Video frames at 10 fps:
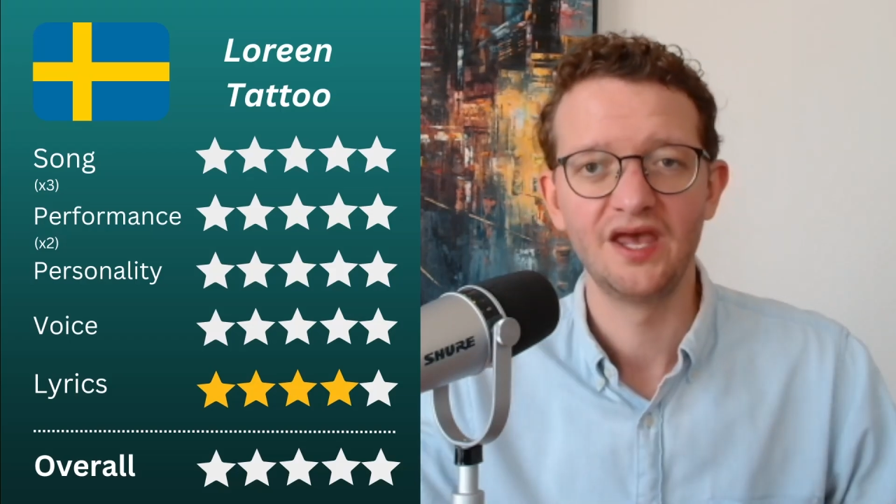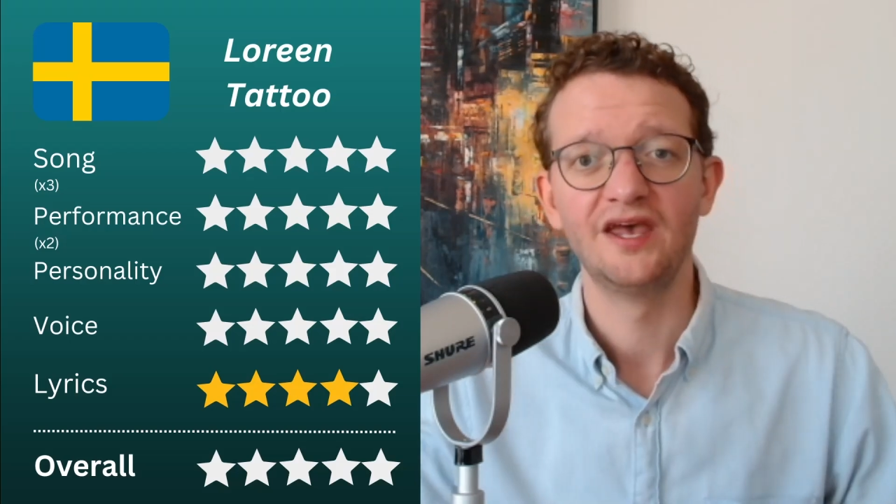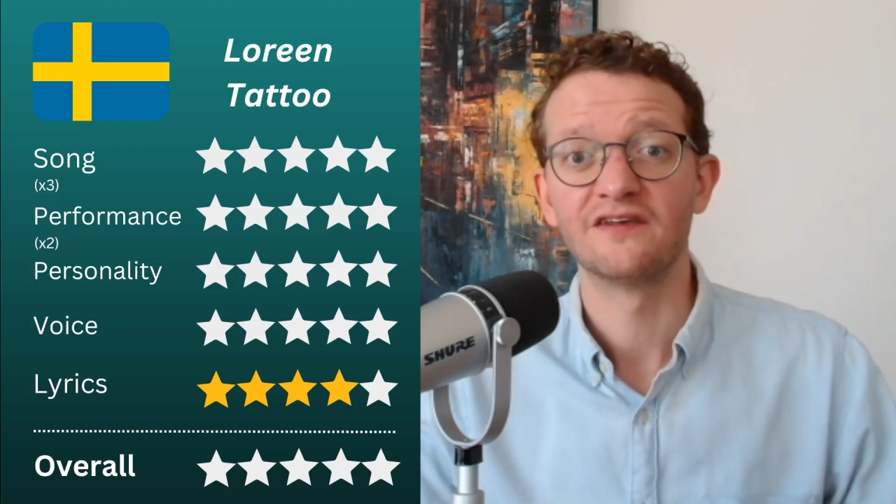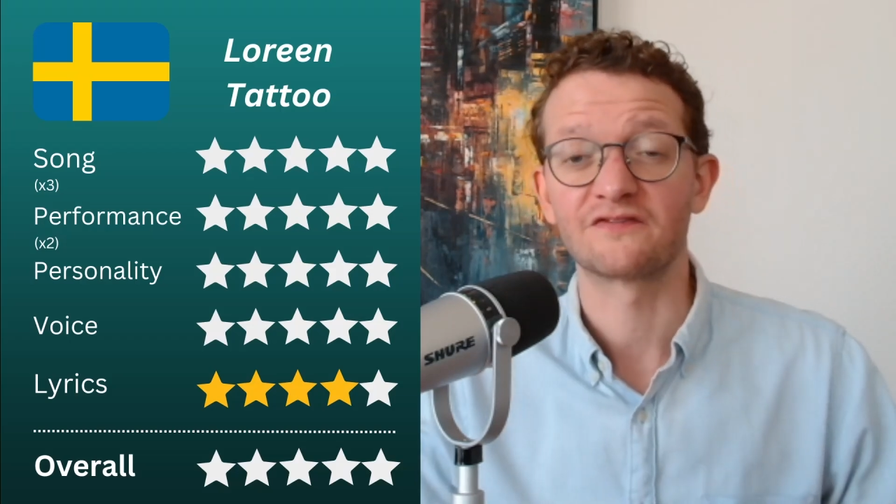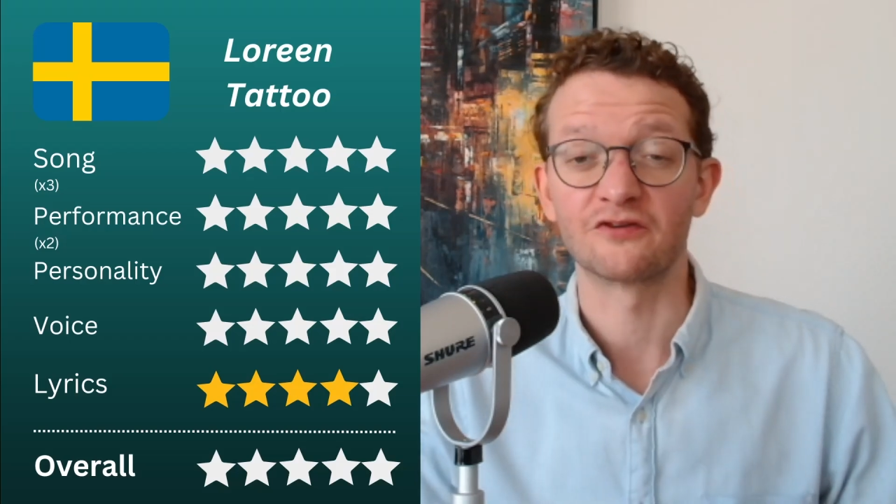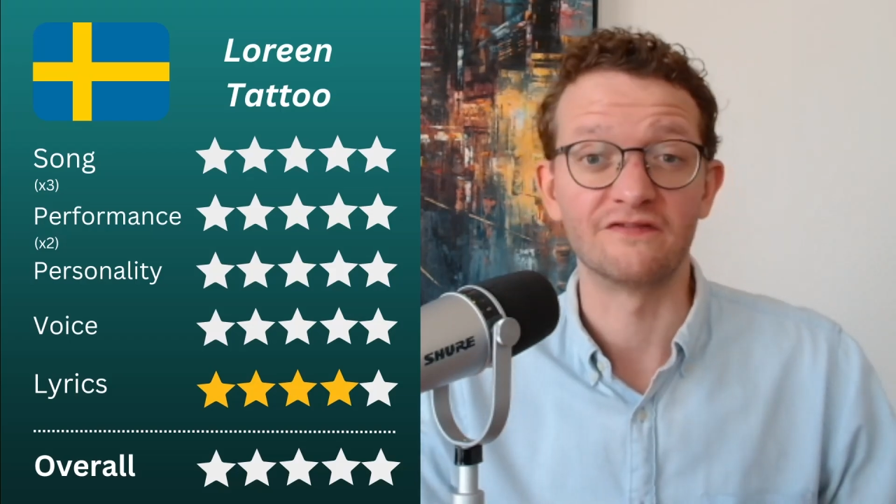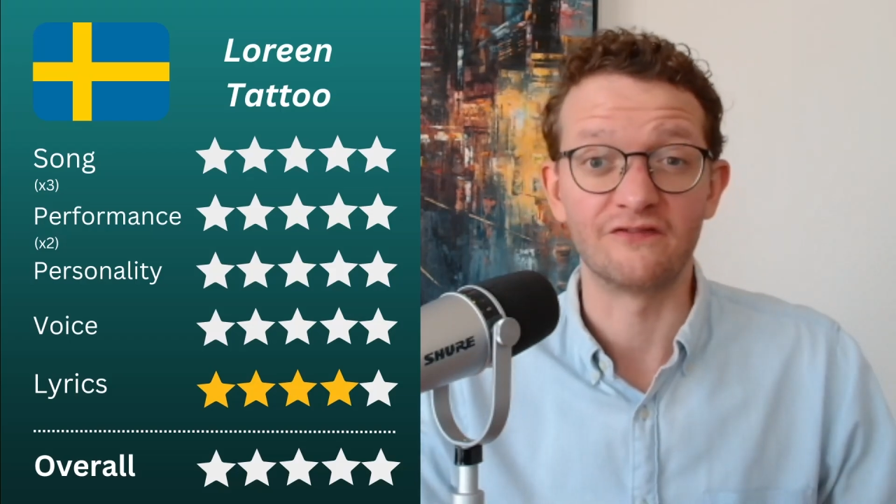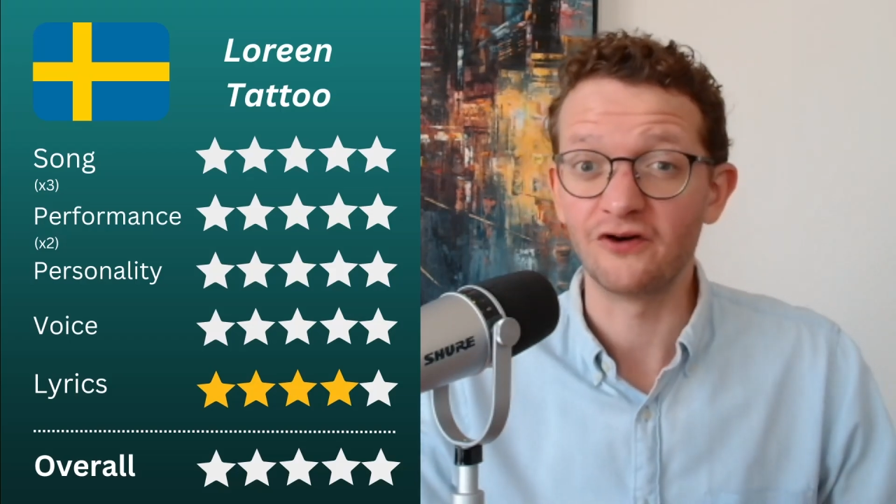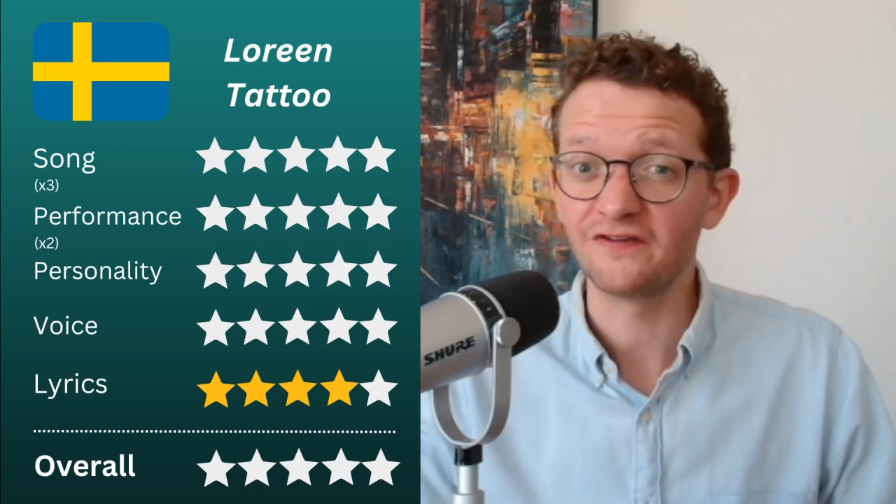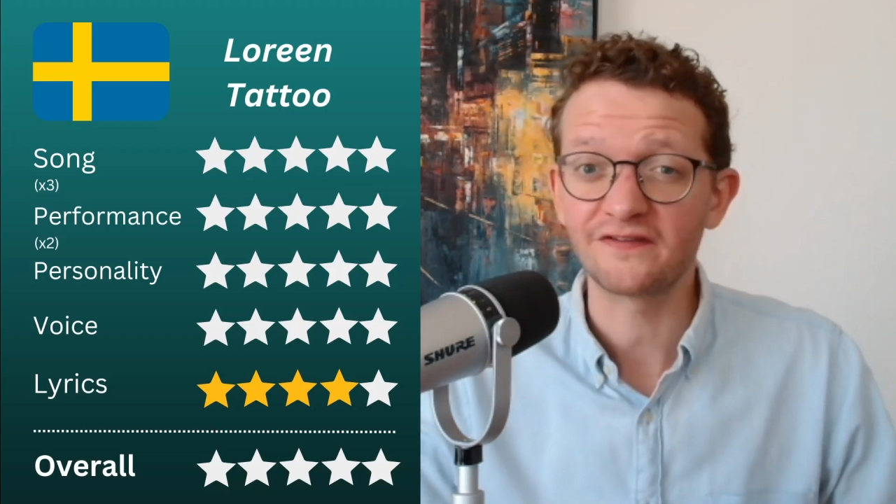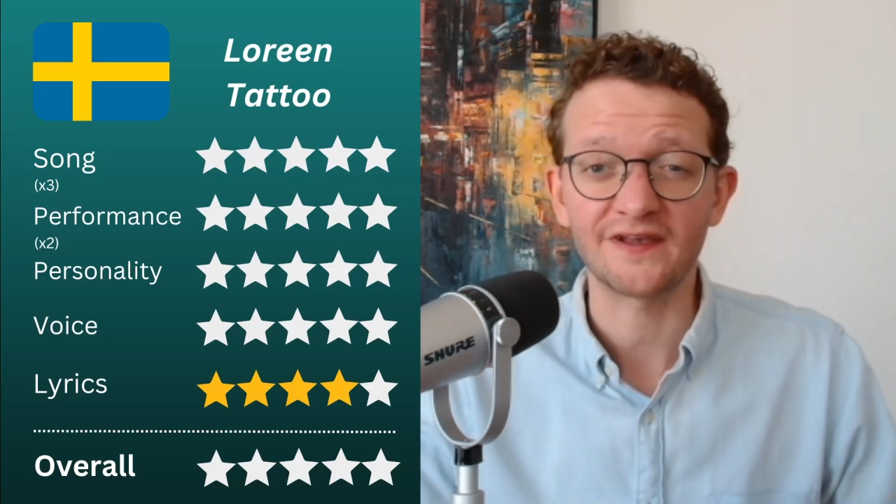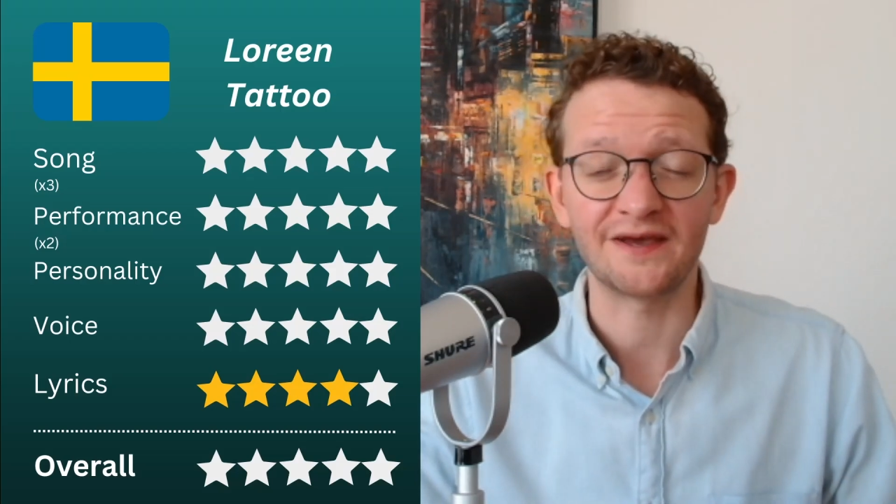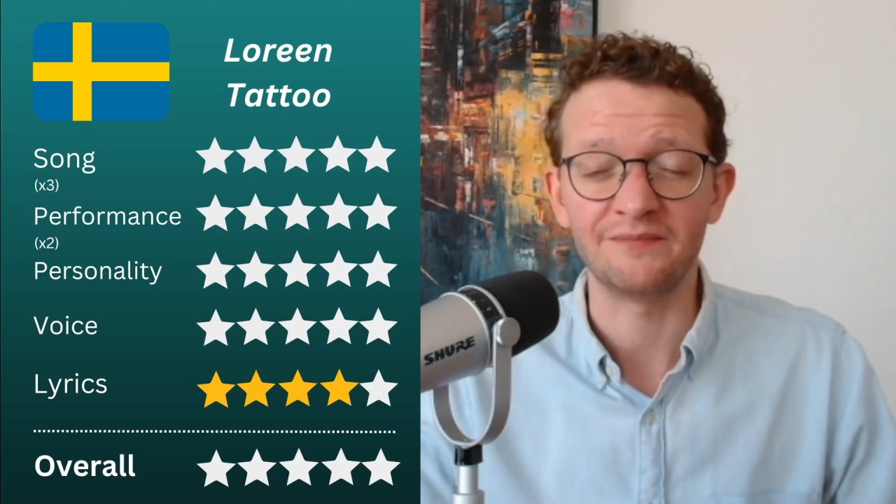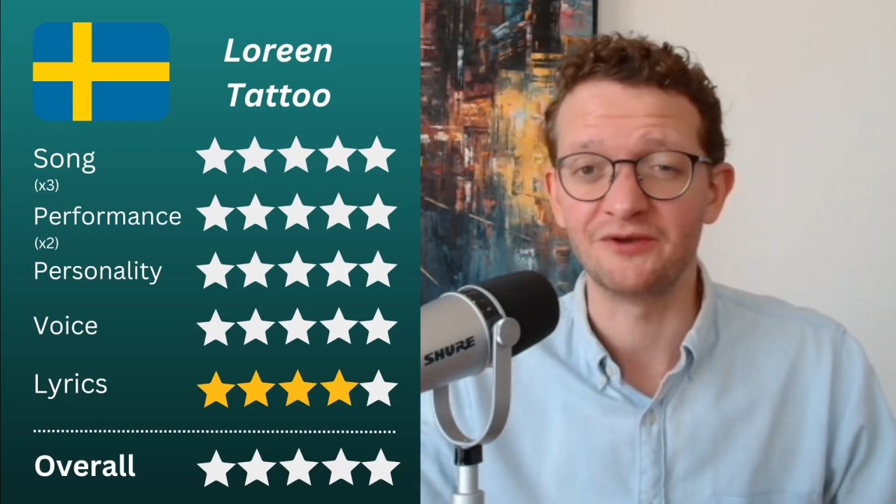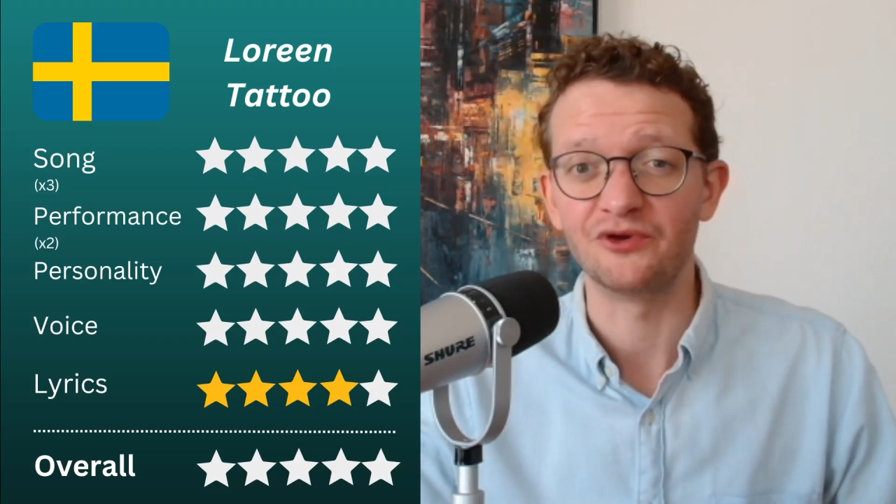So the voice, I mean,